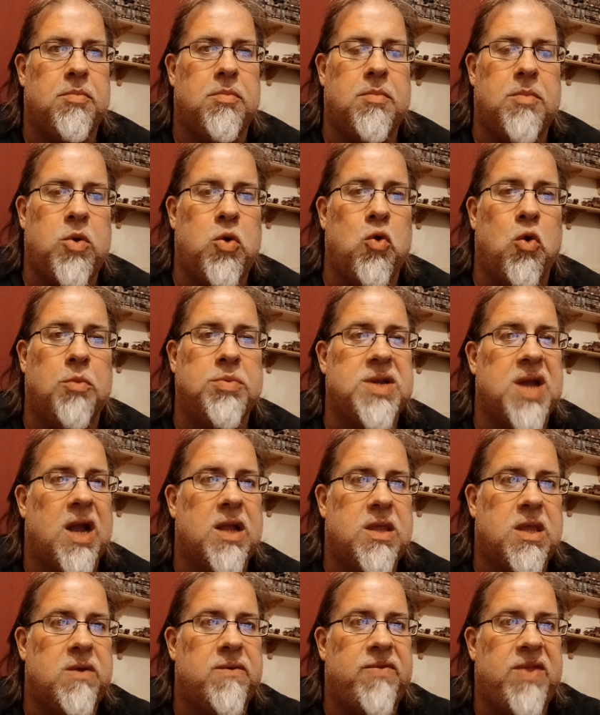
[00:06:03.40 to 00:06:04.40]
your
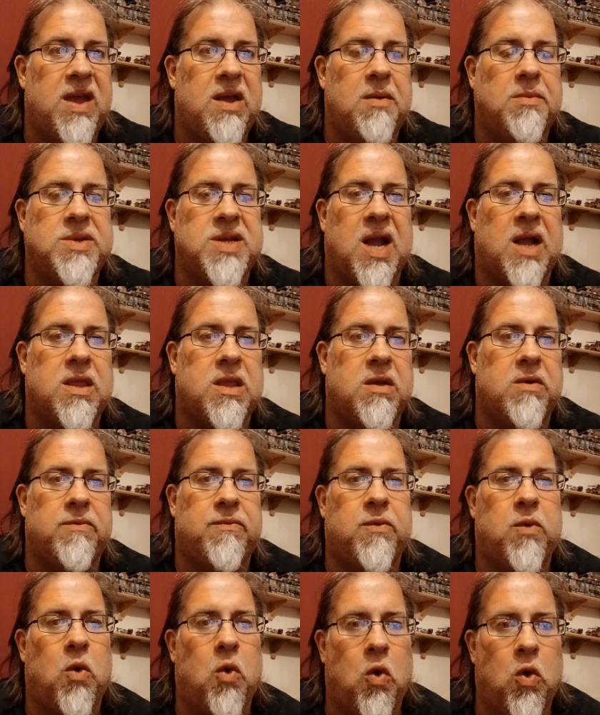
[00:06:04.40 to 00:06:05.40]
objective, their
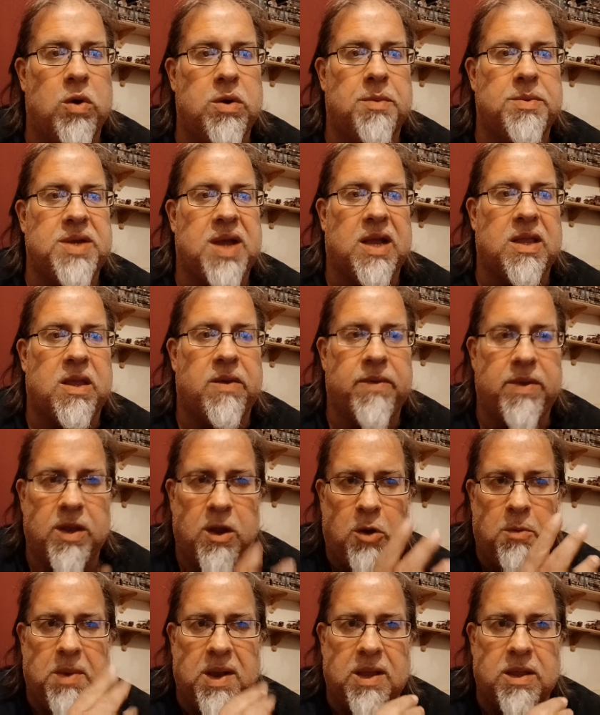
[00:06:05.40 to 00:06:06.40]
objective, or an objective in
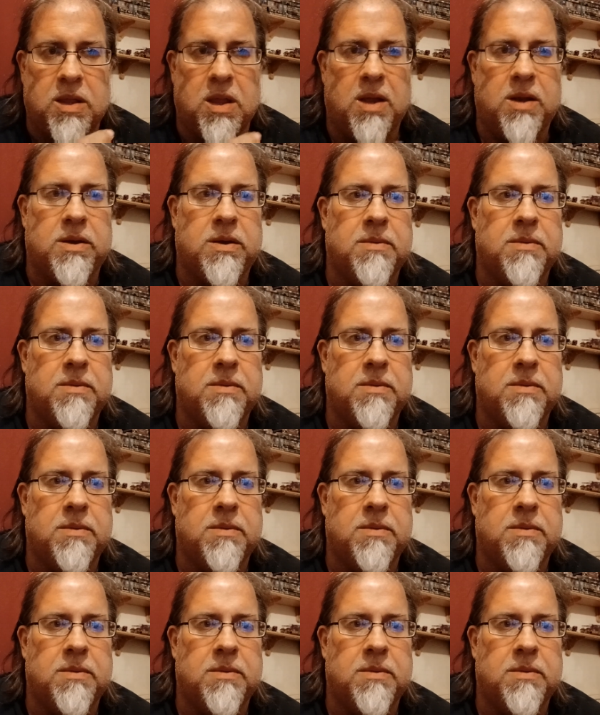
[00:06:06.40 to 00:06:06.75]
no man's land.